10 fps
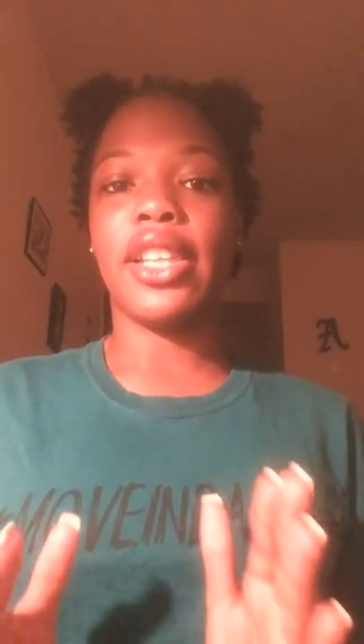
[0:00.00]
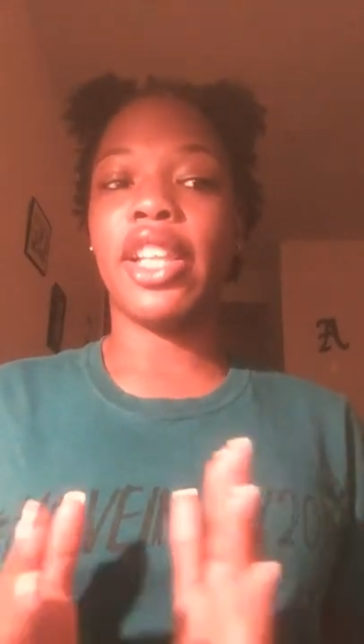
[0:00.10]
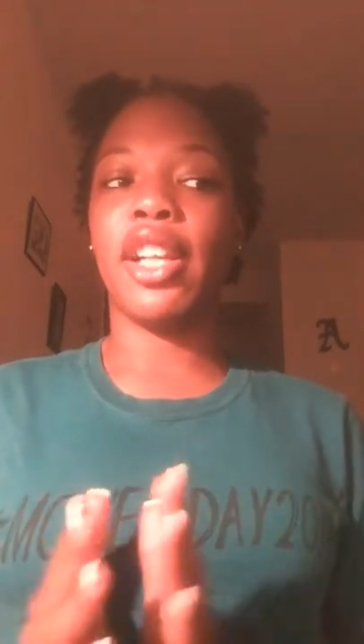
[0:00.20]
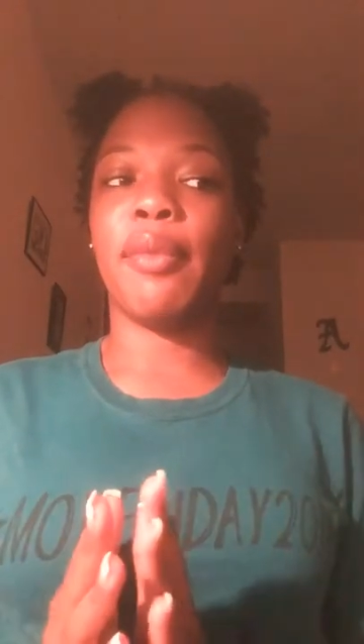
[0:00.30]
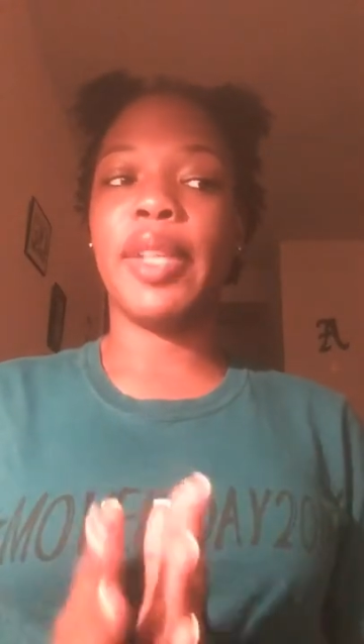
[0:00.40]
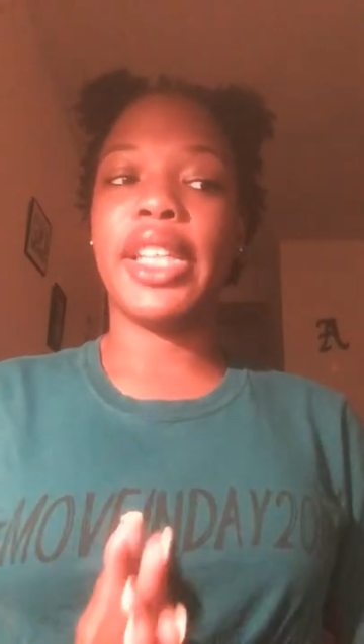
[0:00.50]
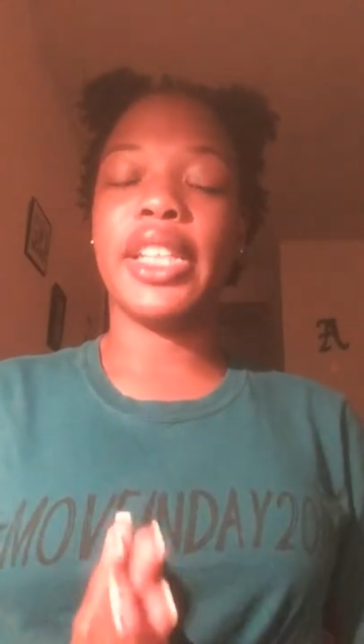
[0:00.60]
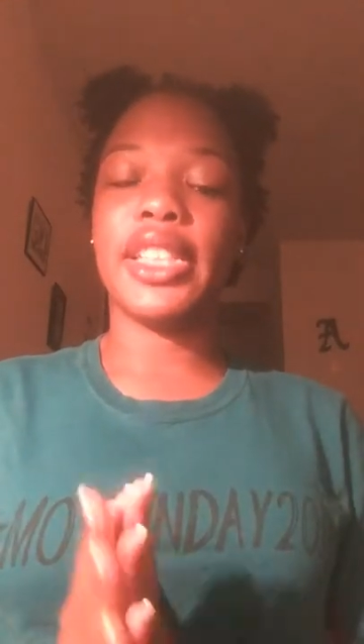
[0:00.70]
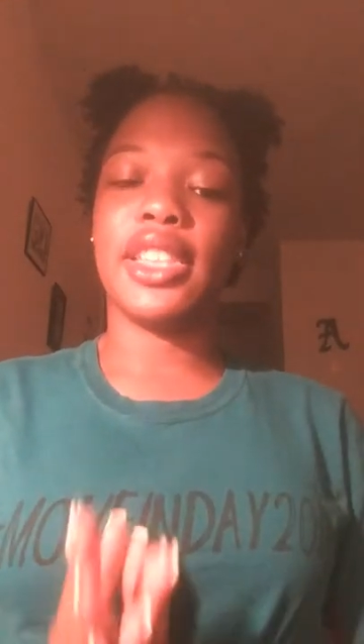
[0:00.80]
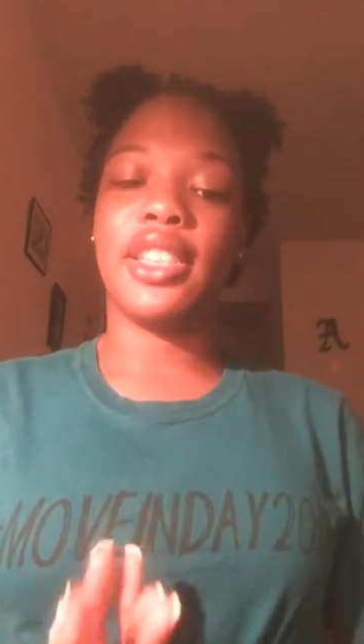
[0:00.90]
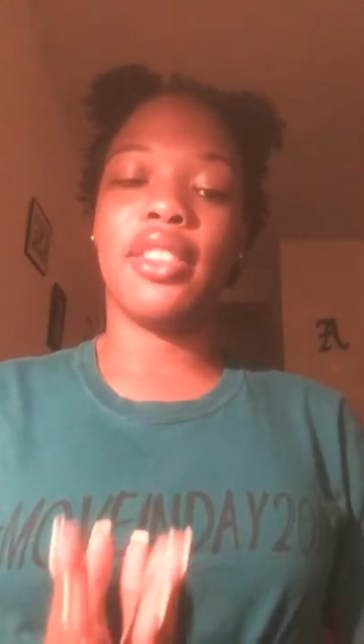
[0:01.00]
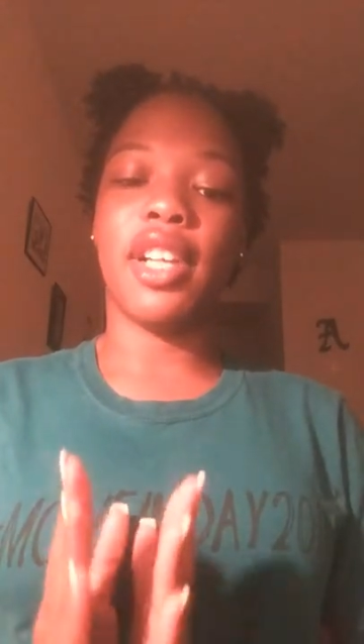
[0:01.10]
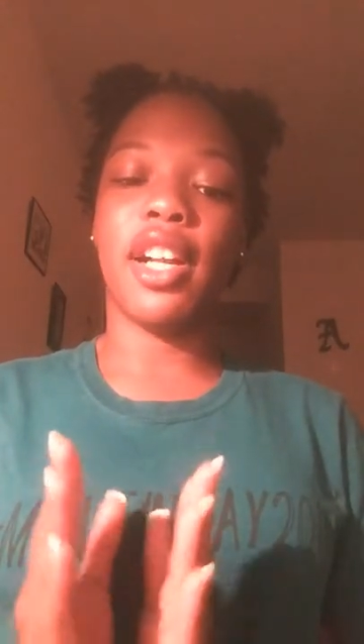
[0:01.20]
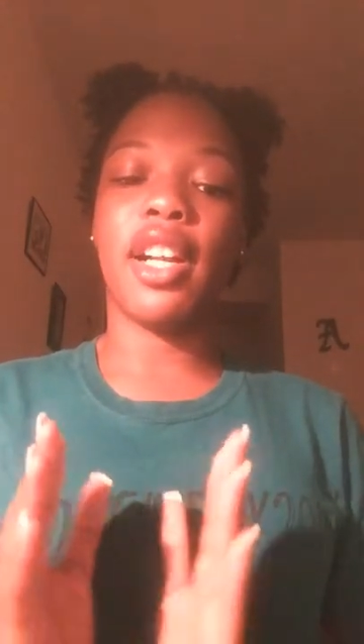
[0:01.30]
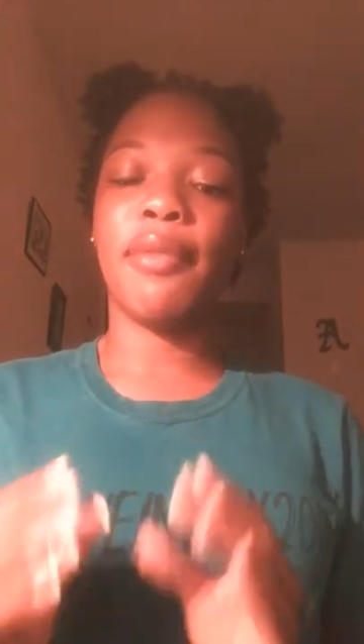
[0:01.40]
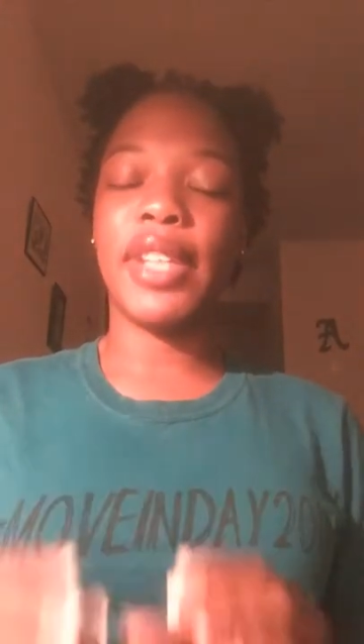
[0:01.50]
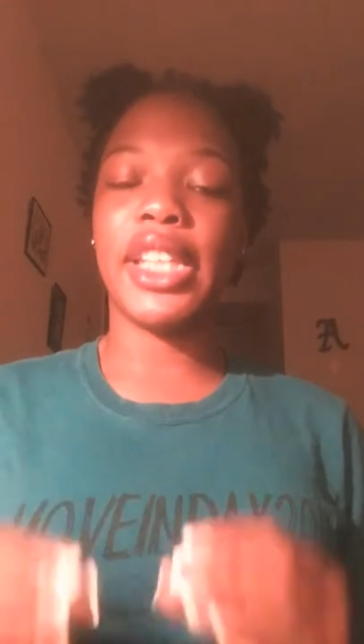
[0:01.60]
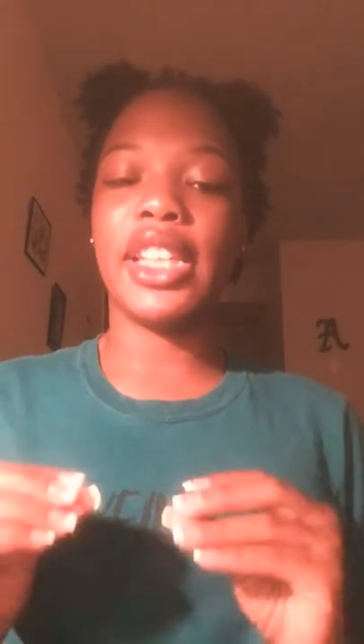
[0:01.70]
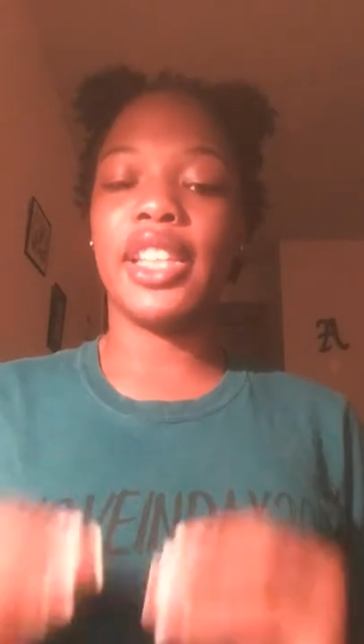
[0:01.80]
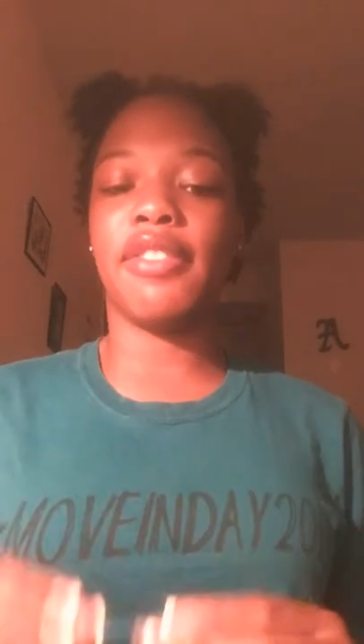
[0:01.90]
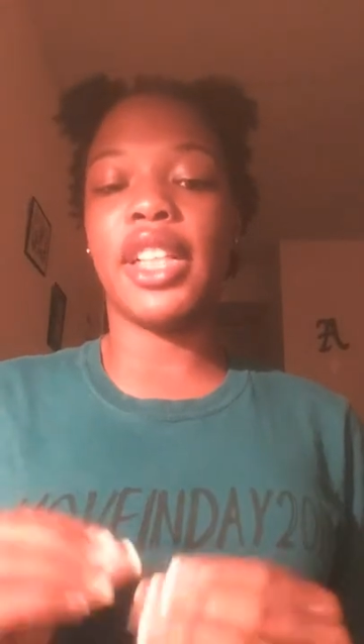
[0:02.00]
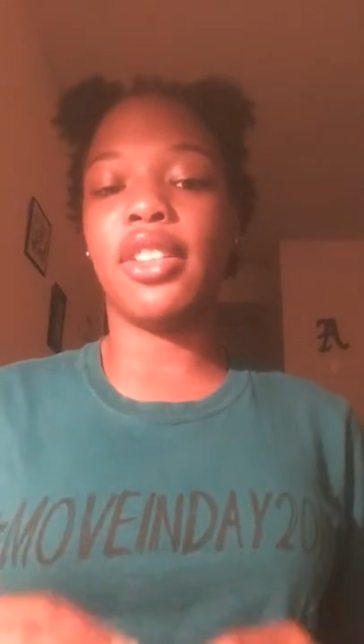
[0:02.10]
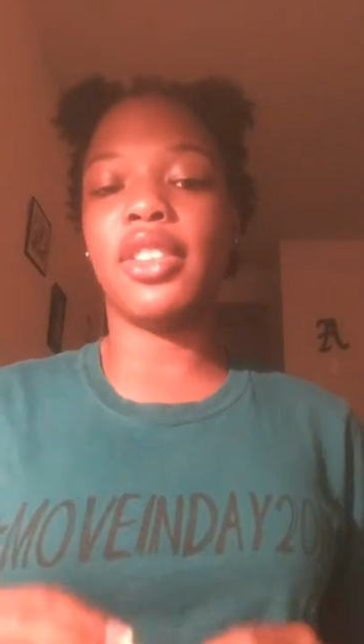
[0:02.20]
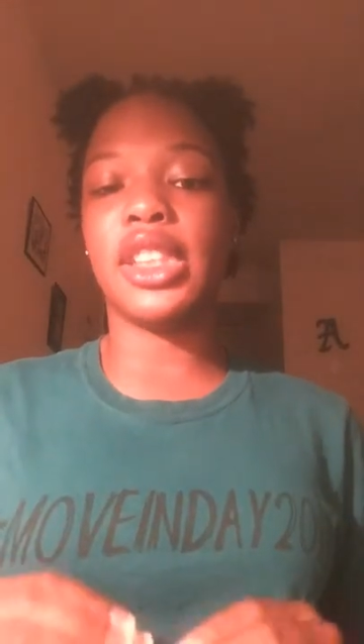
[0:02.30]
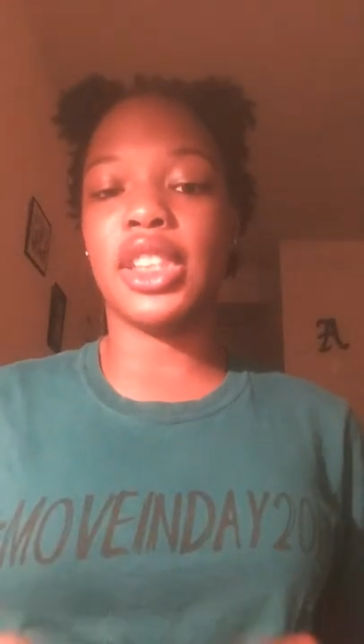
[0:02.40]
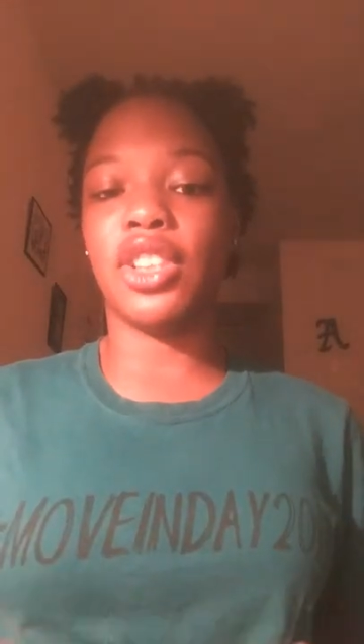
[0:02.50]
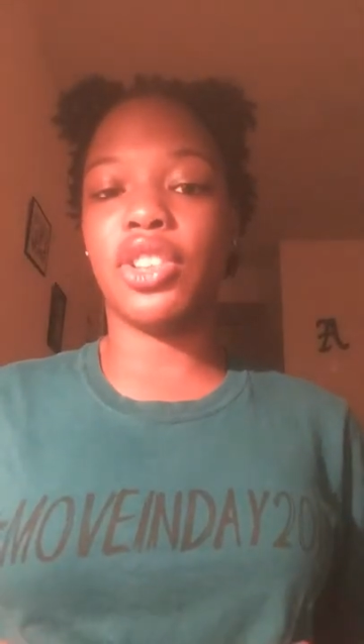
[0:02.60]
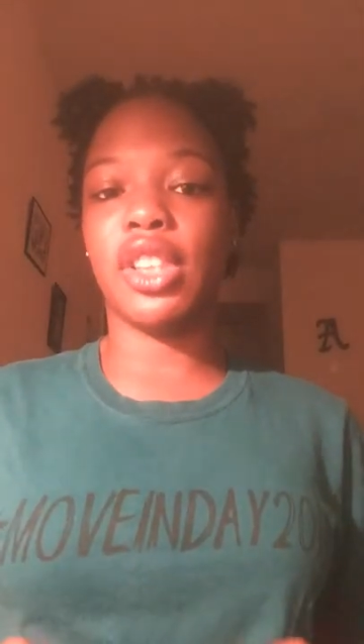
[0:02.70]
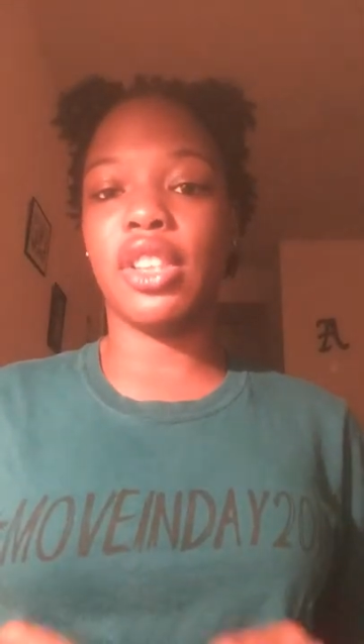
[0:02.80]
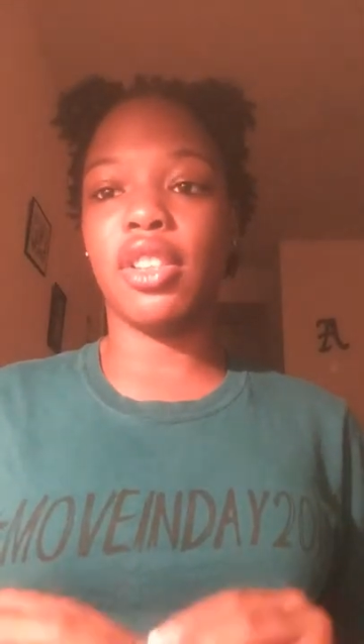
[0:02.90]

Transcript: that are making the final decision